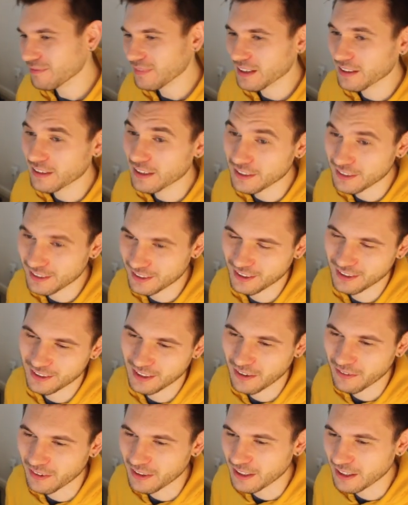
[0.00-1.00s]
This does
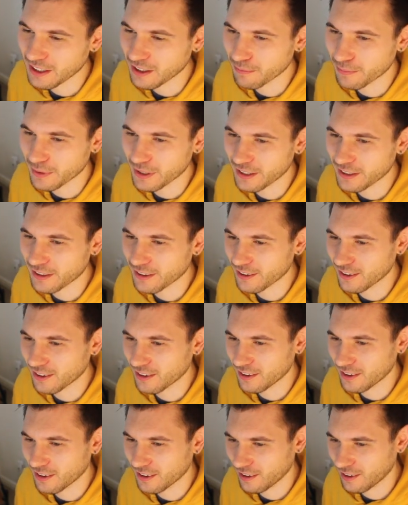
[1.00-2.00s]
have a little bit
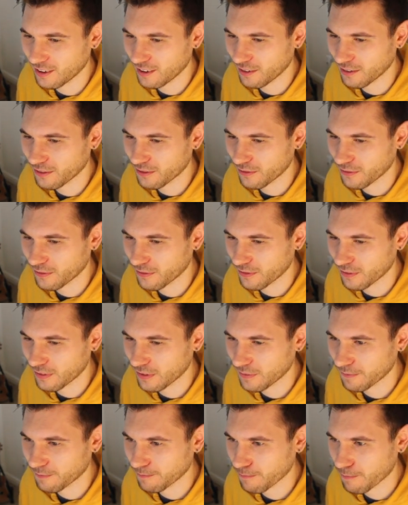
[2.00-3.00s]
of
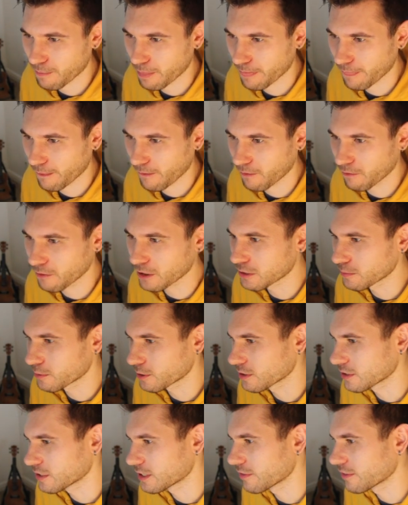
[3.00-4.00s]

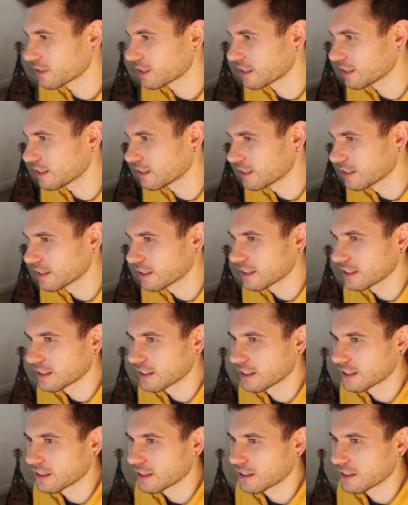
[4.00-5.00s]
responsivity,
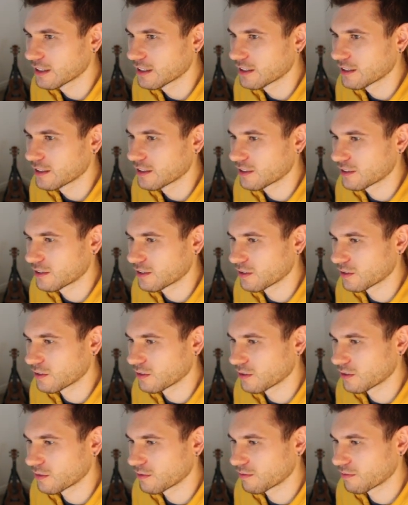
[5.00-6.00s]

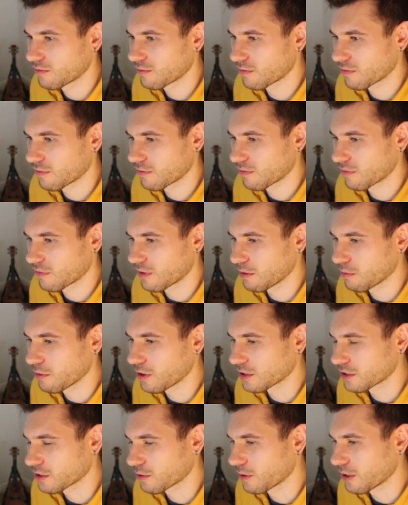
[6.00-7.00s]
so it
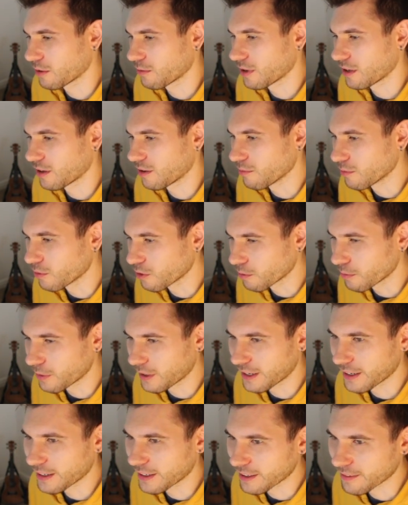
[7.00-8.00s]
works quite well on
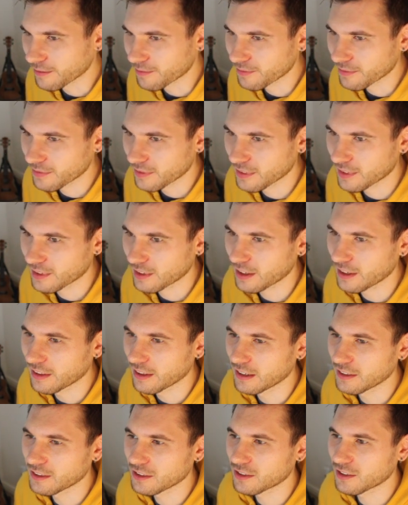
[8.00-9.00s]
mobile, and
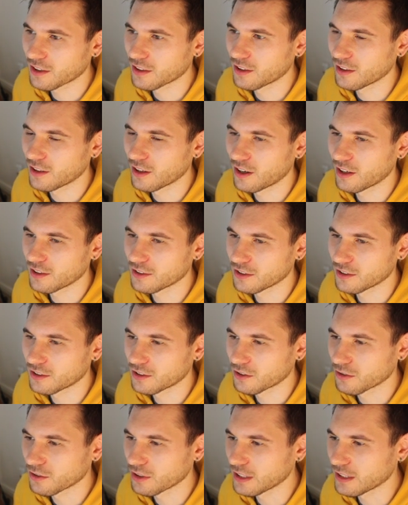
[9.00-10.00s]
then just on larger
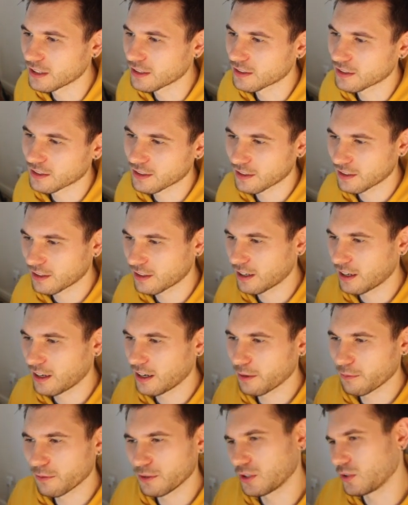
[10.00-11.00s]
screens. I
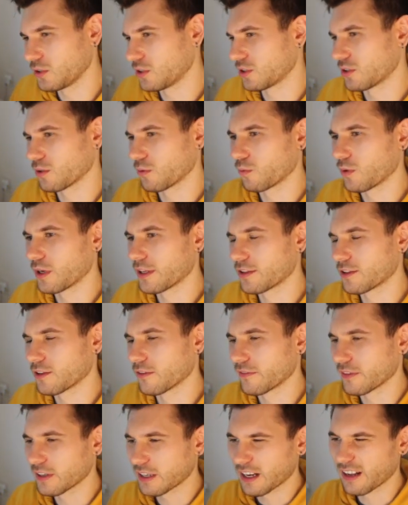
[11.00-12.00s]
reduced the width
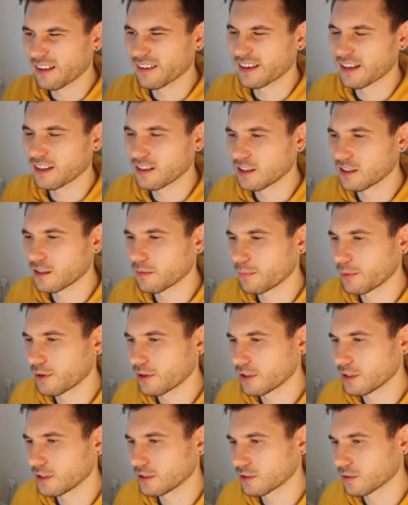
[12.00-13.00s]
of the calculator
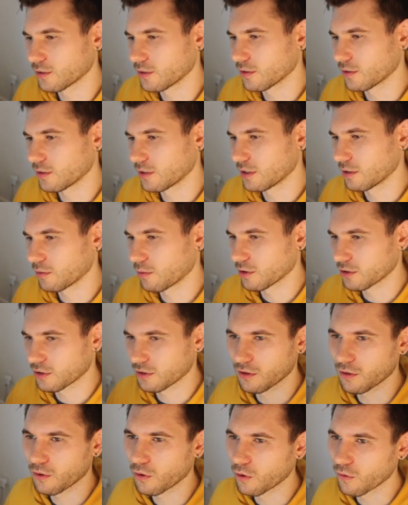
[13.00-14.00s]
body so it
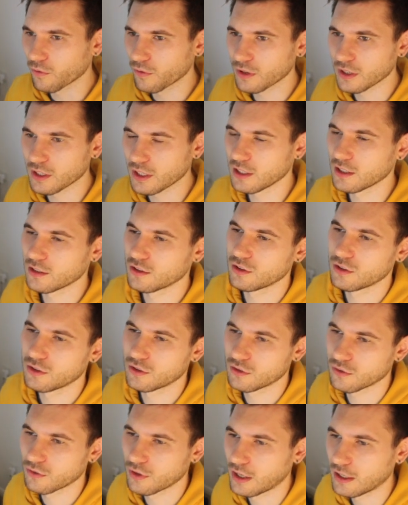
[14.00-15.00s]
wasn't overly
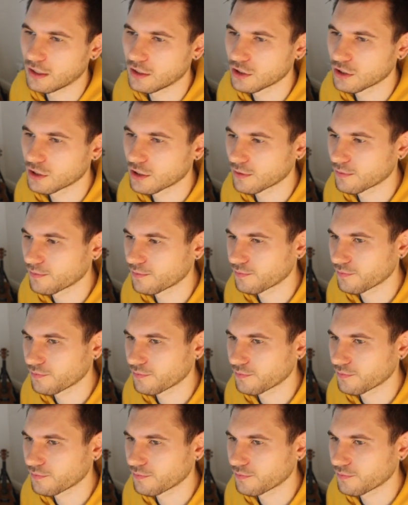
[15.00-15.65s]
stretched.